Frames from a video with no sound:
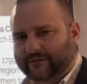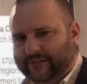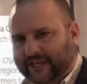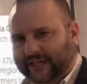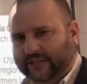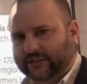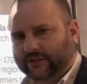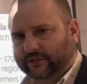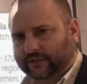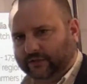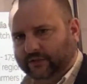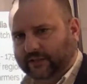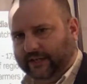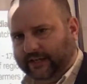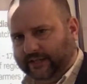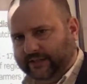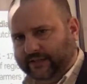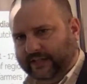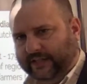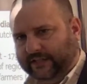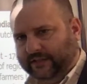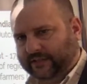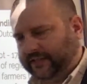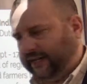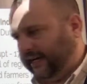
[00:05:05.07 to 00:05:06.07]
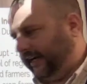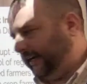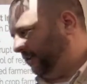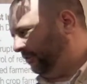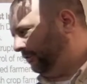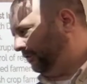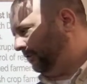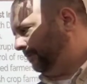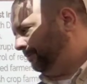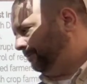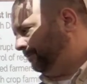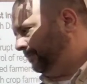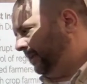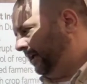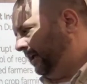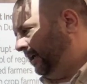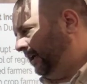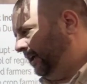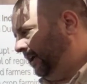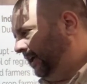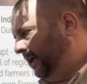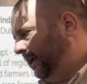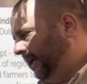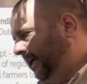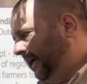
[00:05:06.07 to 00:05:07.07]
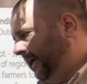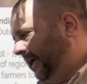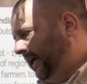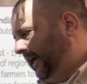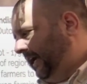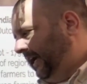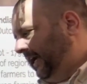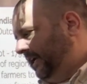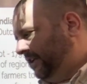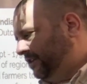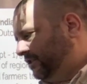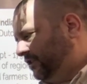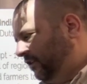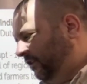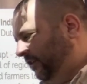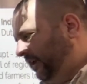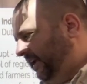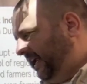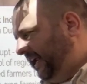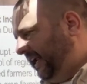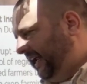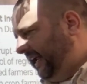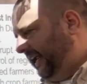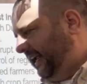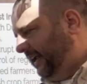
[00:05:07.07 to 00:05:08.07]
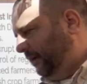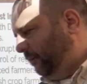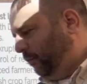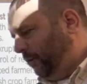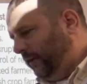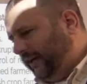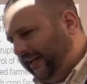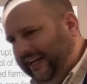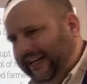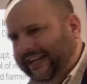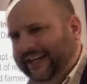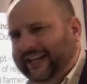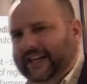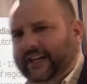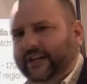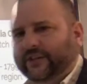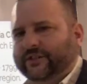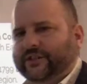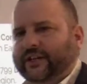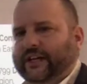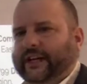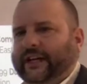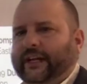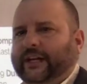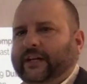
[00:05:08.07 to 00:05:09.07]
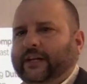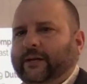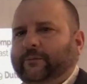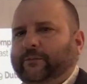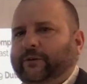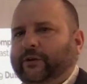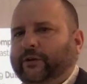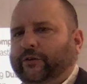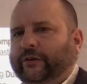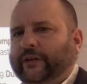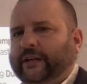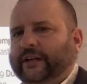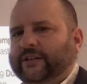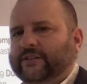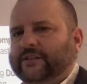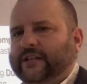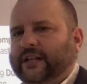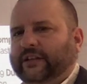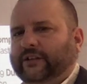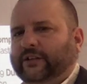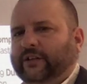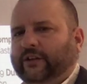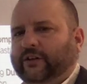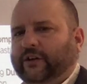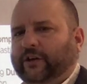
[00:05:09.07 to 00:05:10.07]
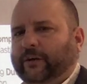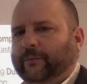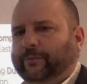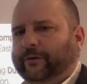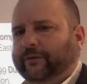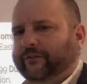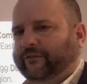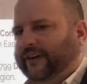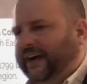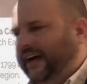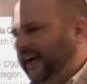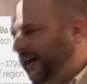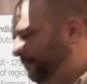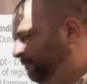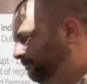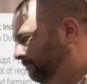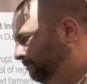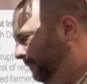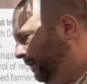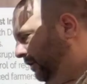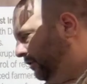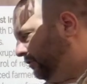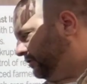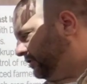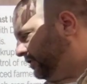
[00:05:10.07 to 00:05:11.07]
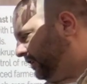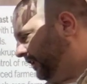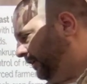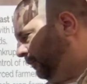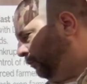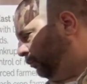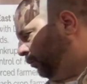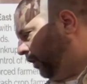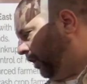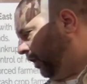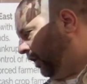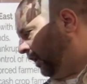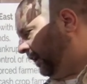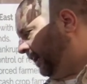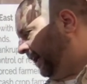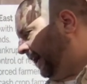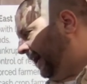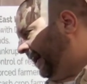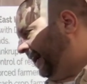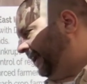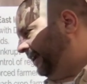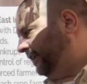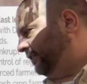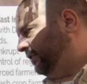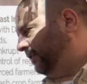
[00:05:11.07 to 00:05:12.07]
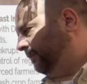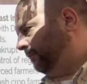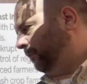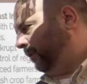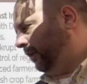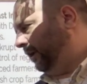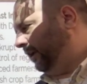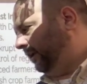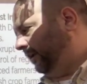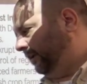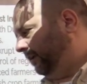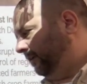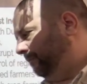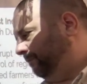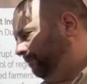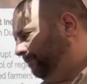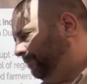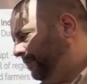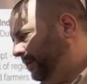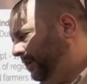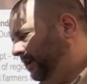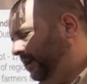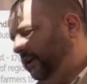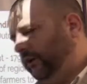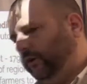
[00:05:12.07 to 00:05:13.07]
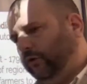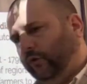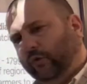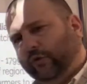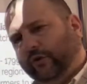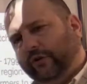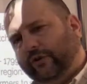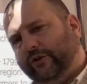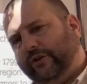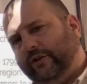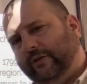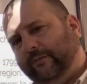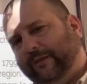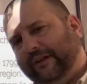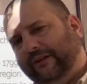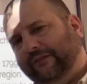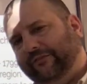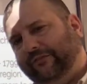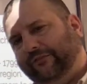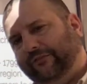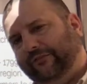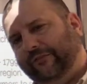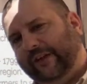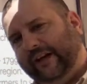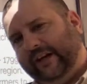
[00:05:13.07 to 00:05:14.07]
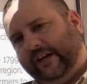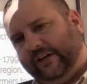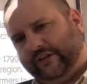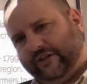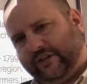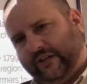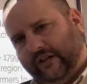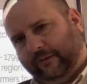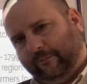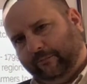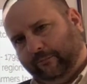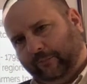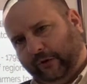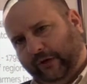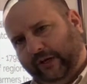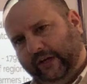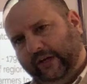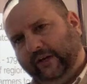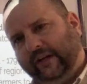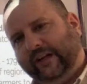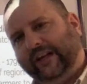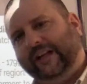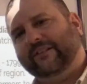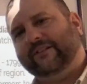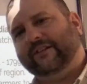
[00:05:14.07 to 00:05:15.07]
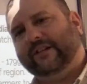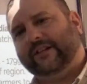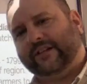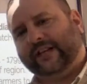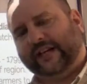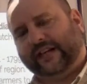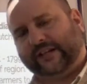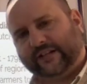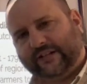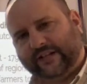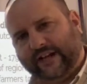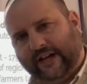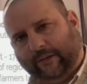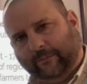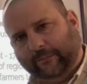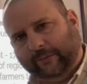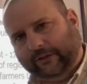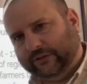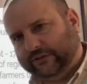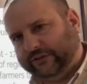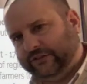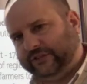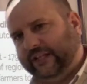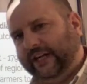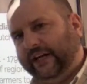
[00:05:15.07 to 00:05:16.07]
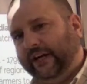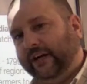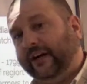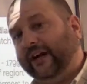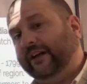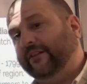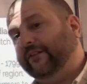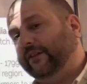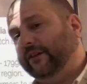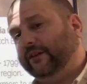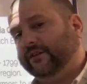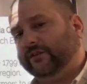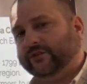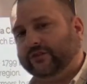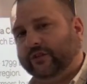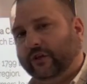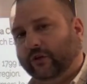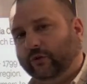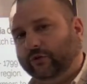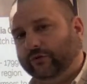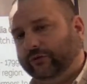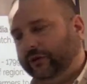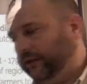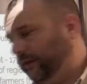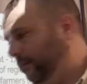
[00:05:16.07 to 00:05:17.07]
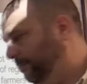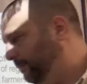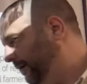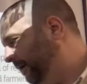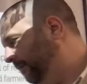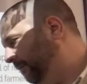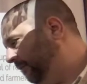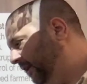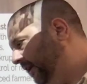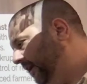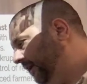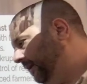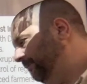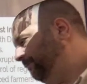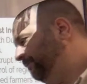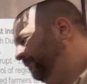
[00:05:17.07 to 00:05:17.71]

textiles. So what India is going to end up doing is that they're going to provide mostly raw cotton to Britain in order to be finished in Britain in the textile mills there and then sold to the public.